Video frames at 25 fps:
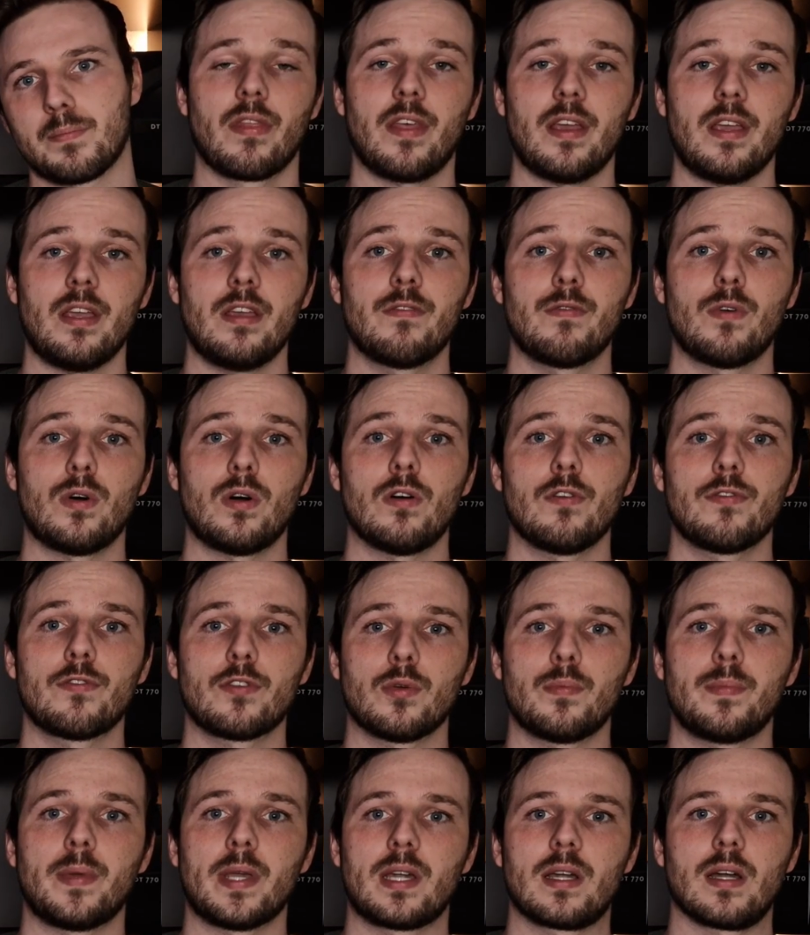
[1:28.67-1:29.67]
They evolved
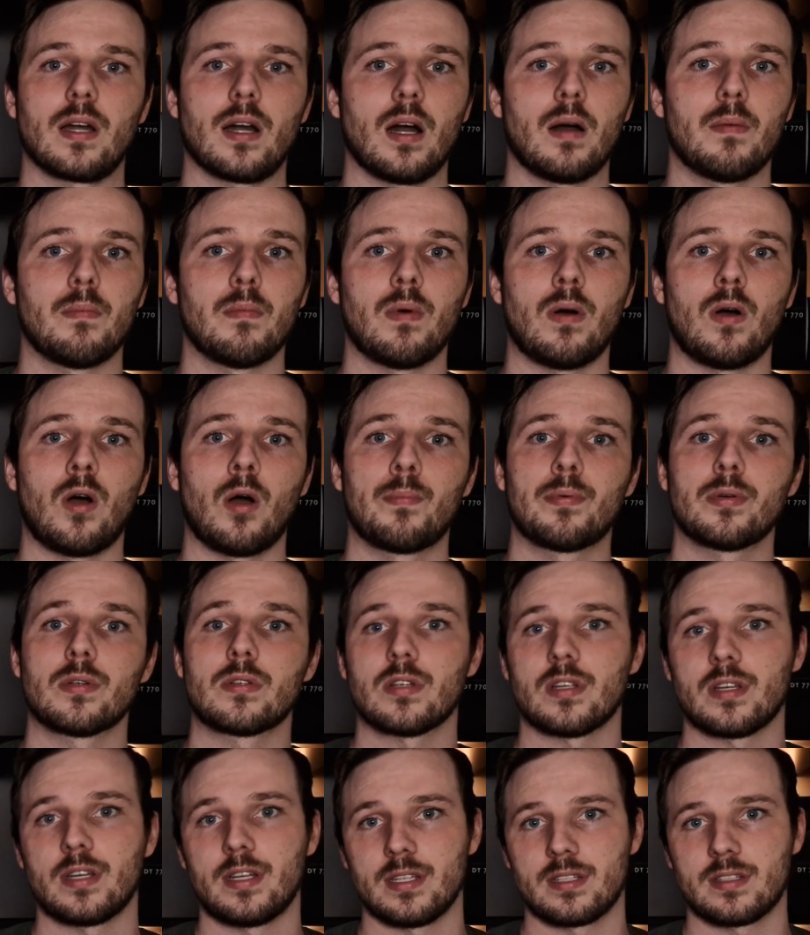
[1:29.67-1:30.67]
to become
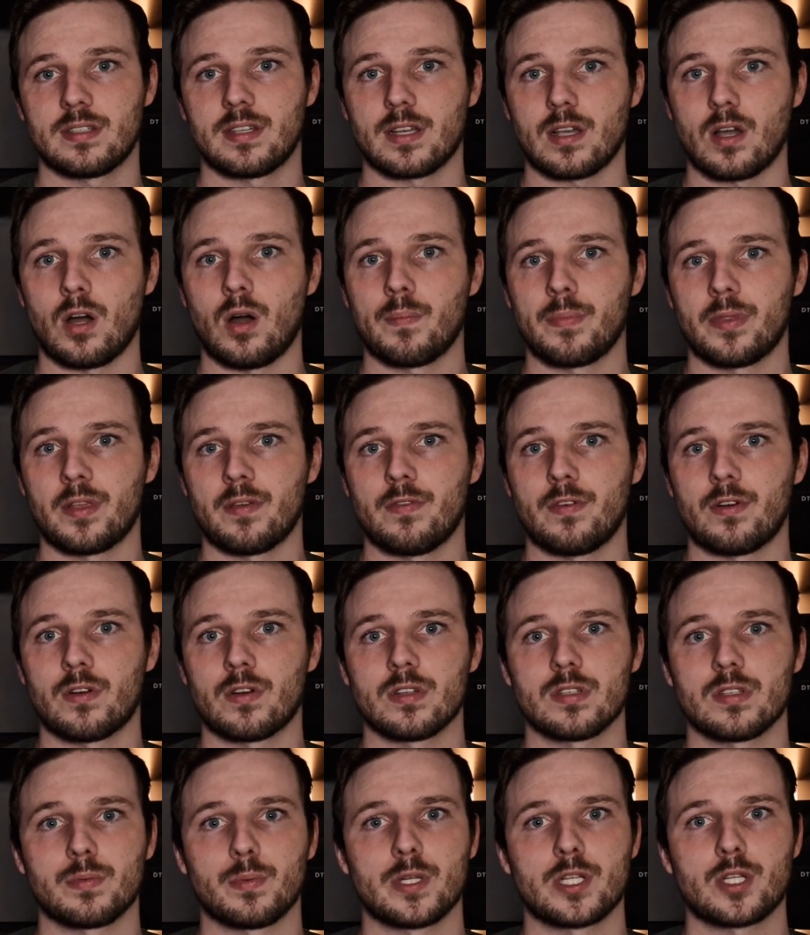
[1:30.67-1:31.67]
opportunistic
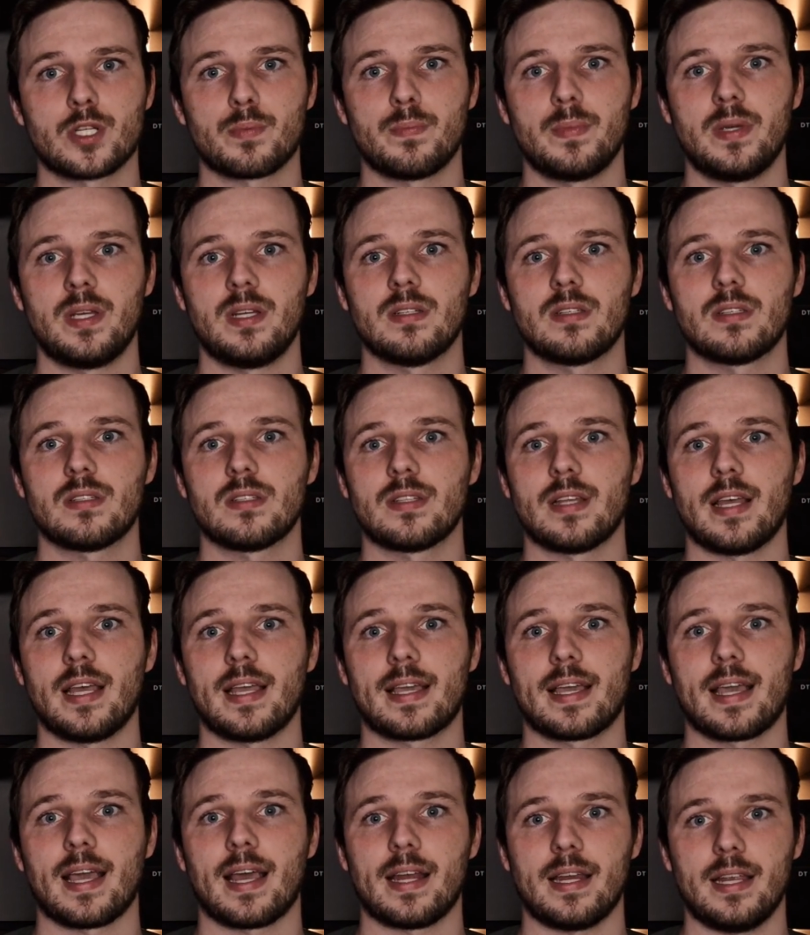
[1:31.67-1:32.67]
omnivores, which means they
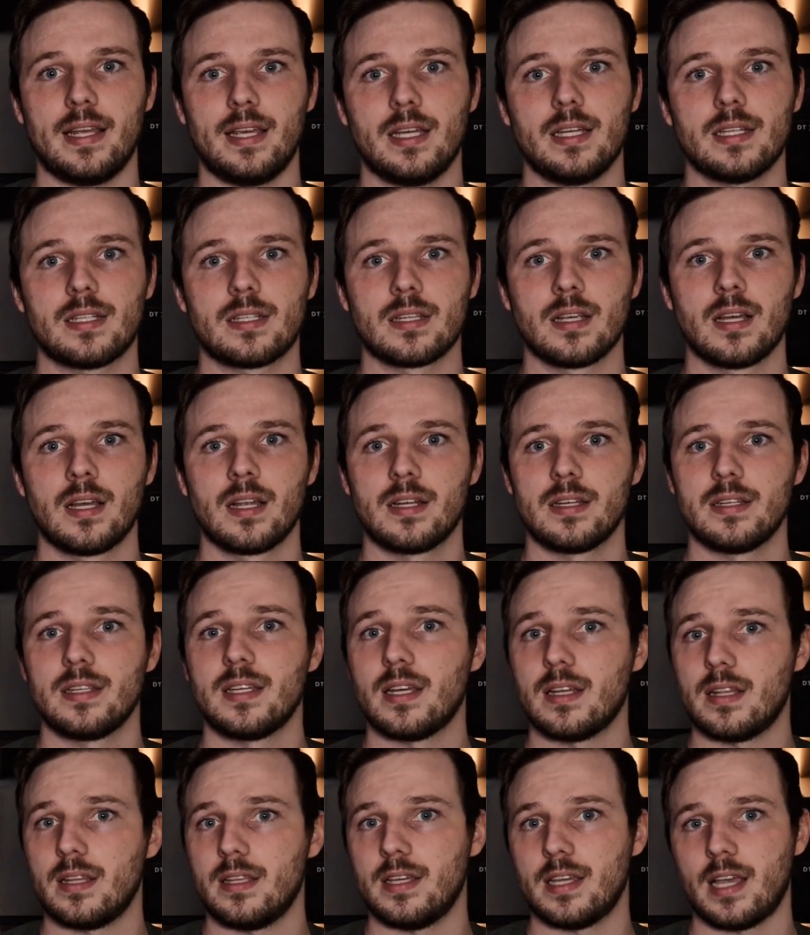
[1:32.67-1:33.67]
can eat
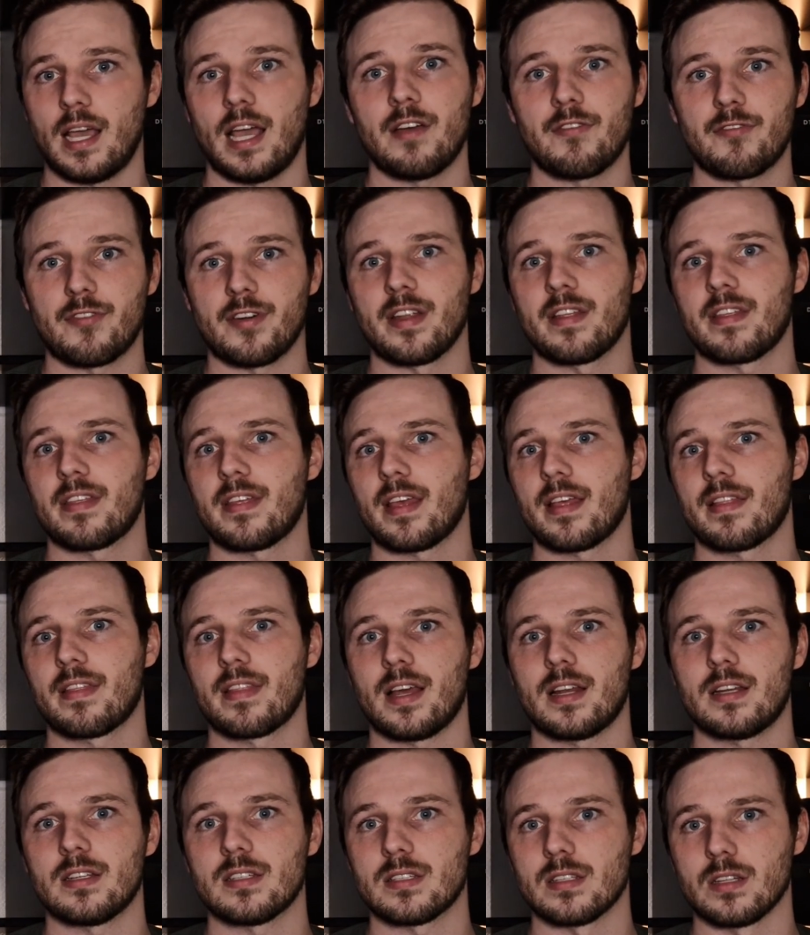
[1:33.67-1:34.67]
nearly everything
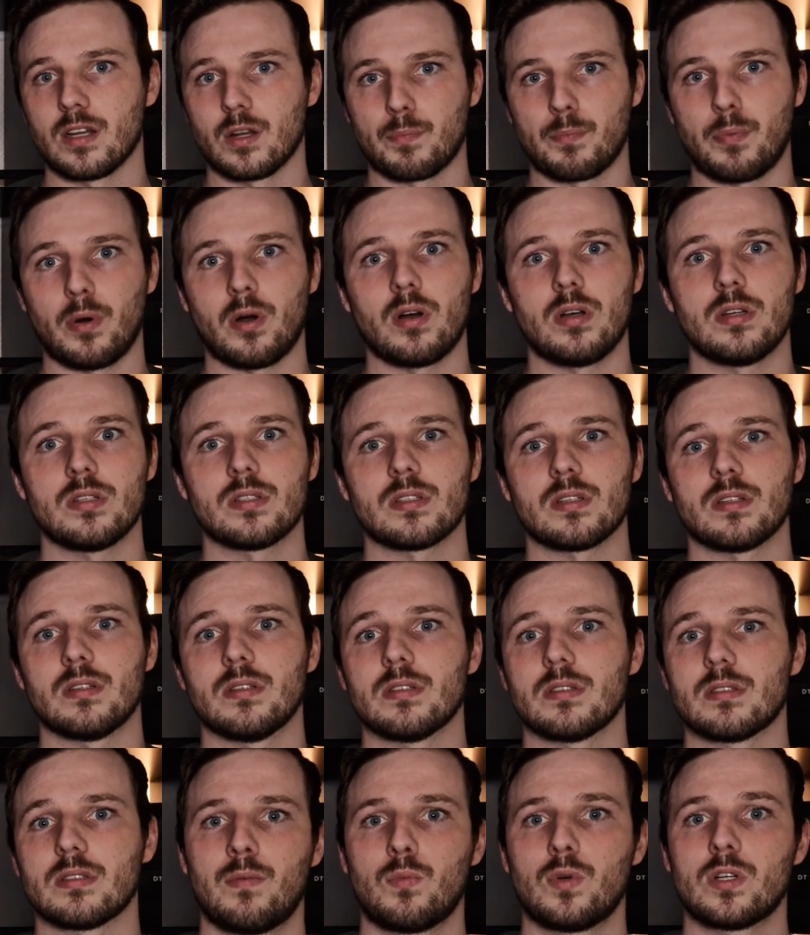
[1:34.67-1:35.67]
that is not
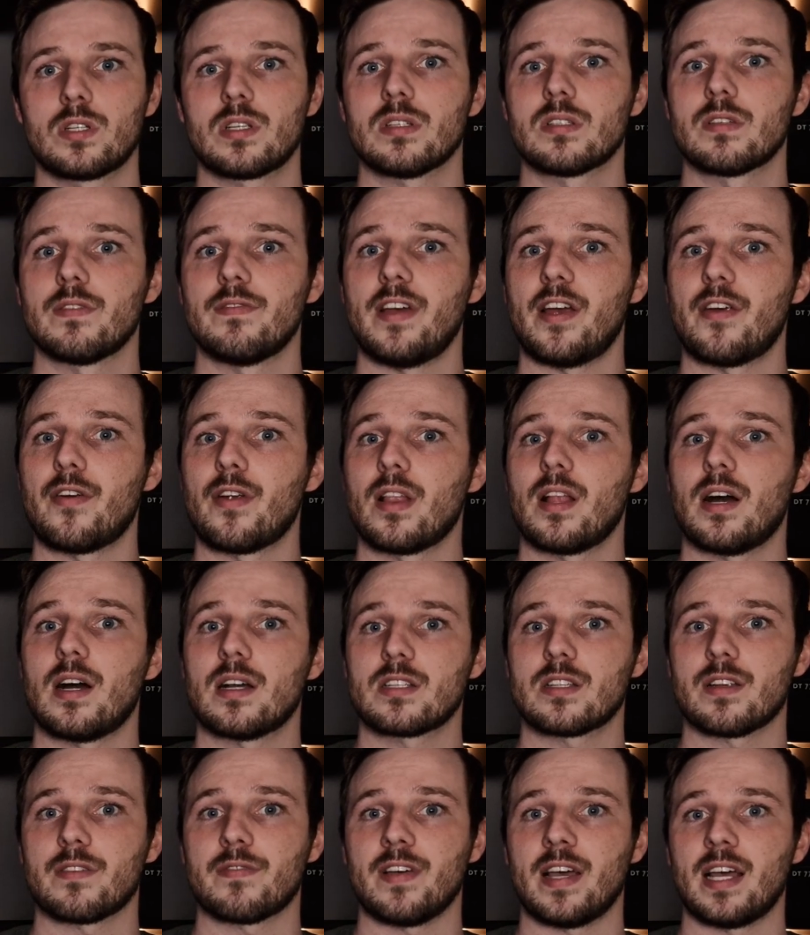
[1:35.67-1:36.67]
poisonous, which is a very large
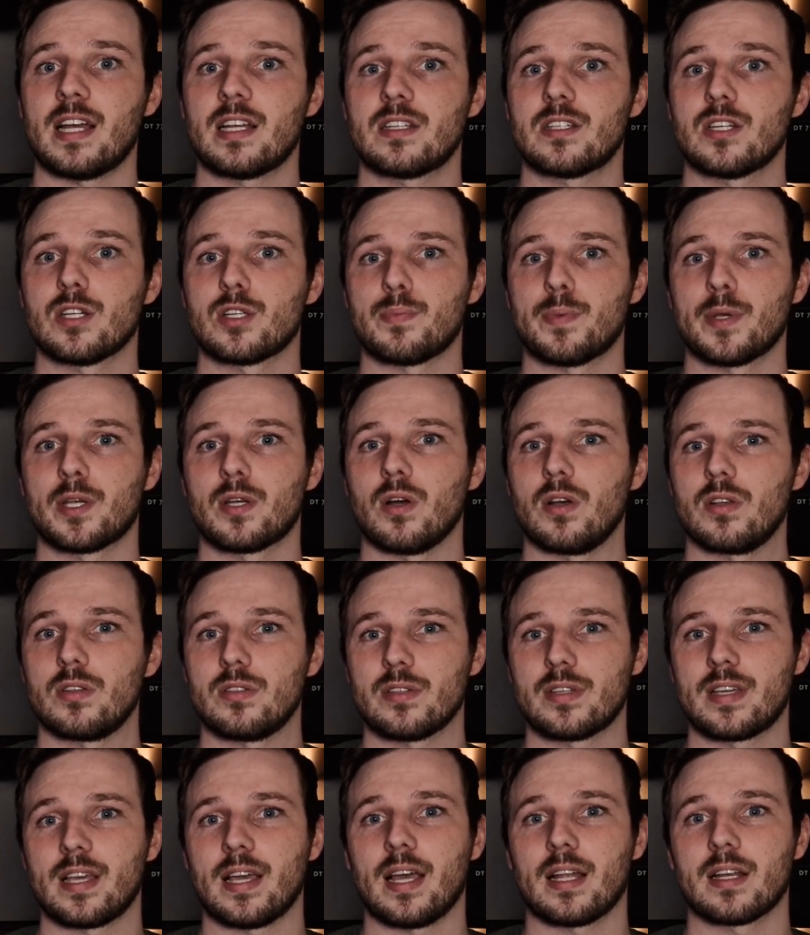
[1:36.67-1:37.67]
advantage because you
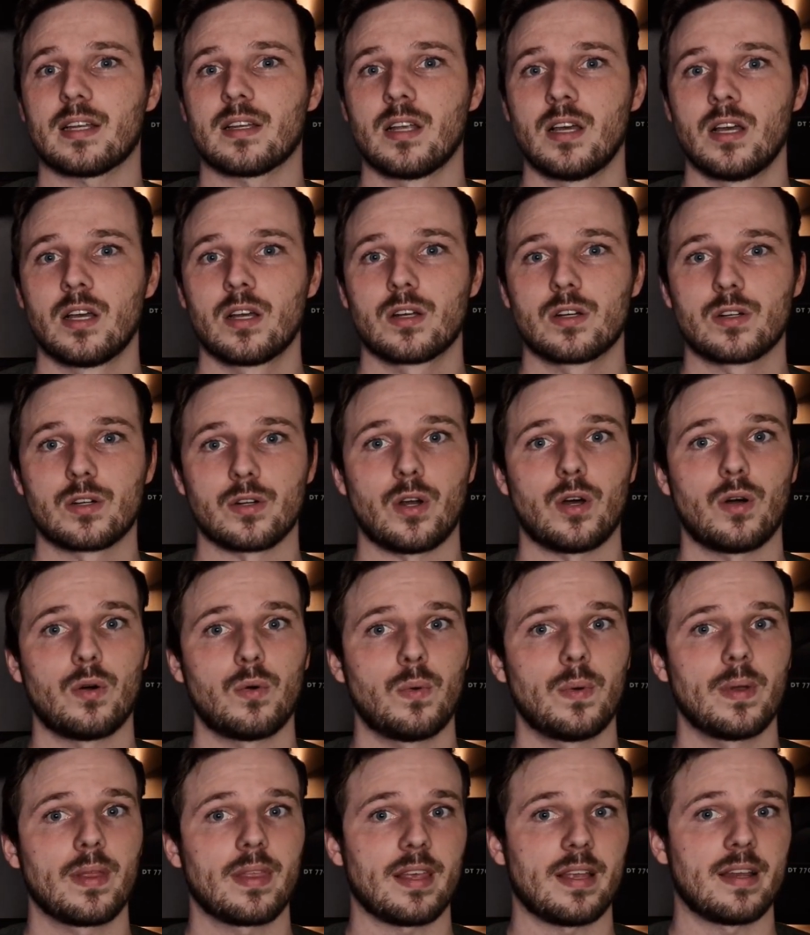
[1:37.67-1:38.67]
can grow
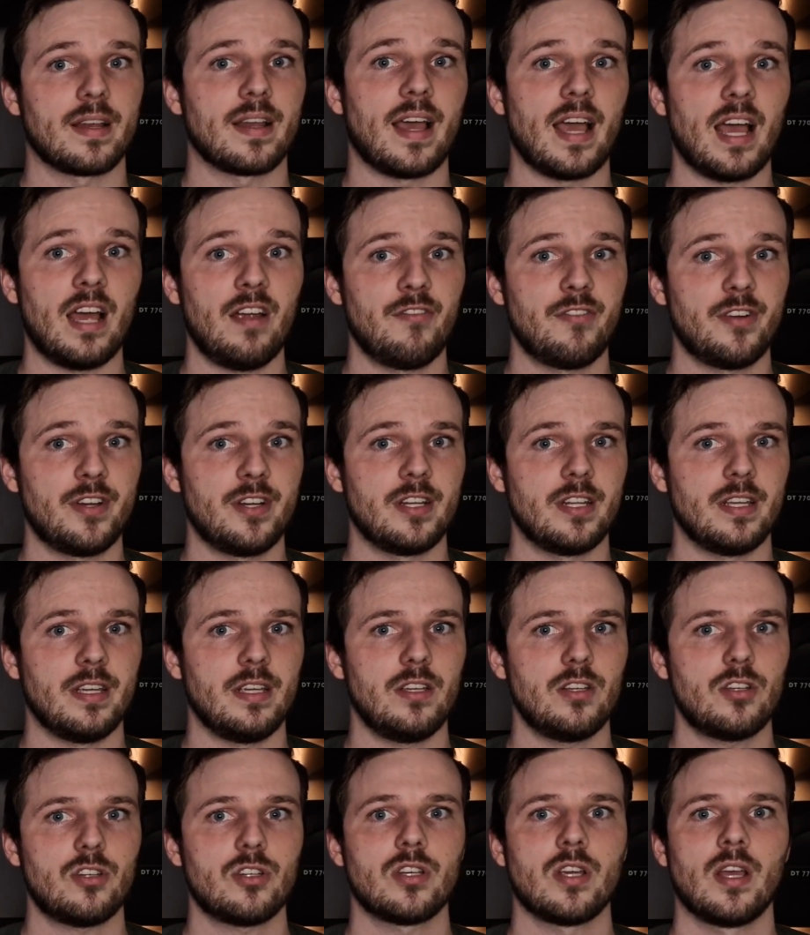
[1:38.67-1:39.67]
within every
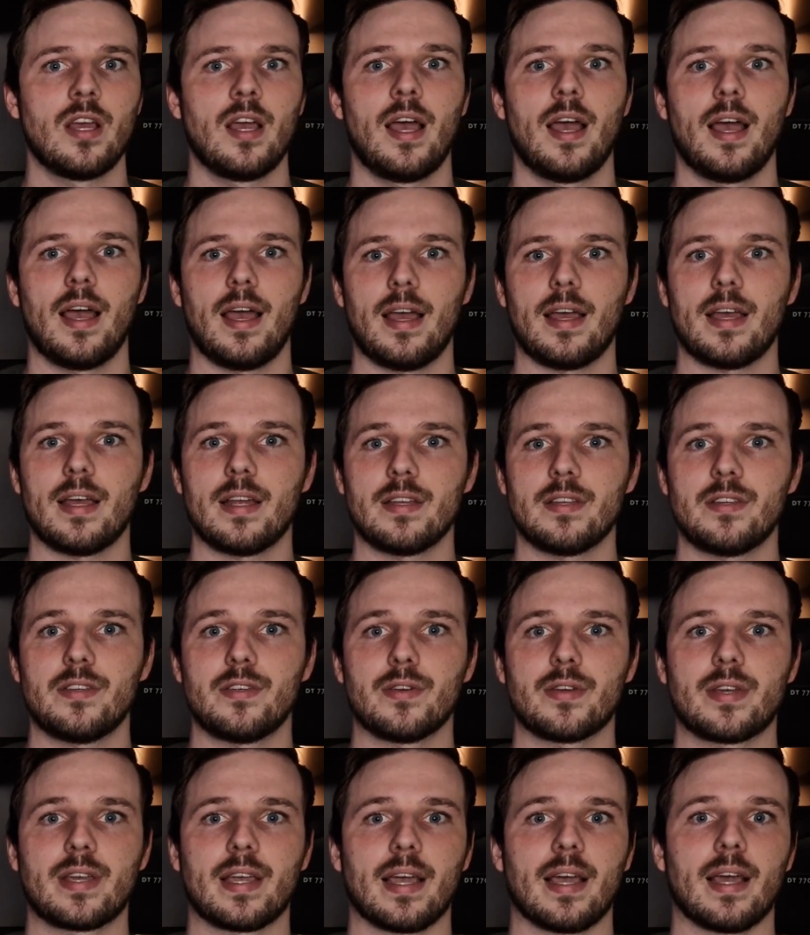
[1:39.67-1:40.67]
niche and you
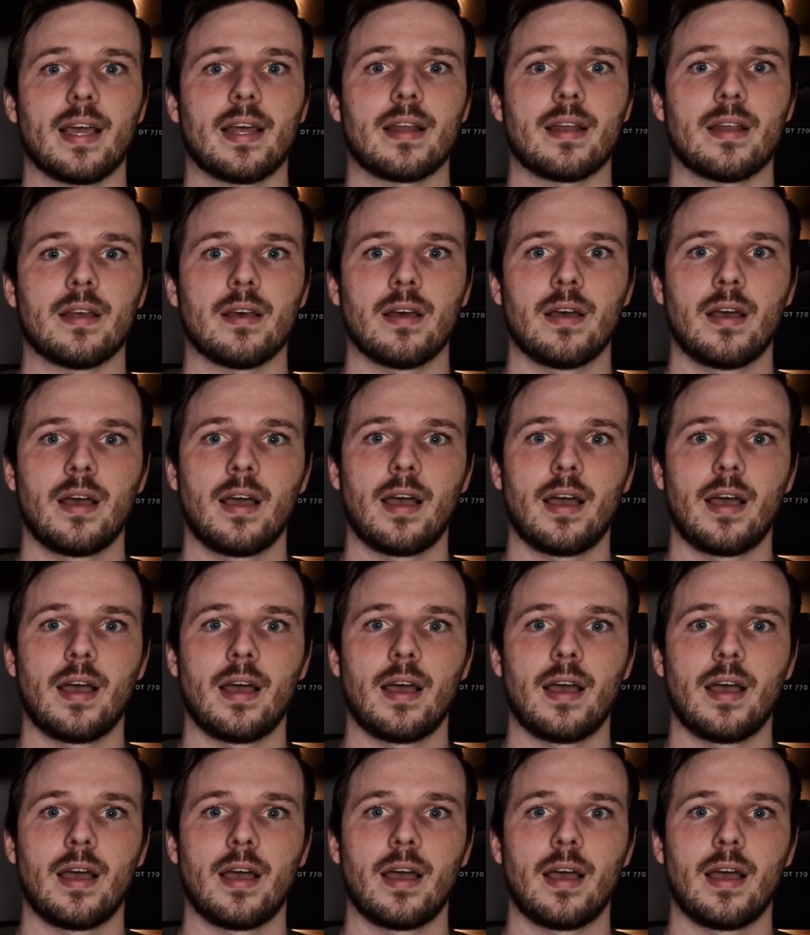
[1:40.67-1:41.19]
can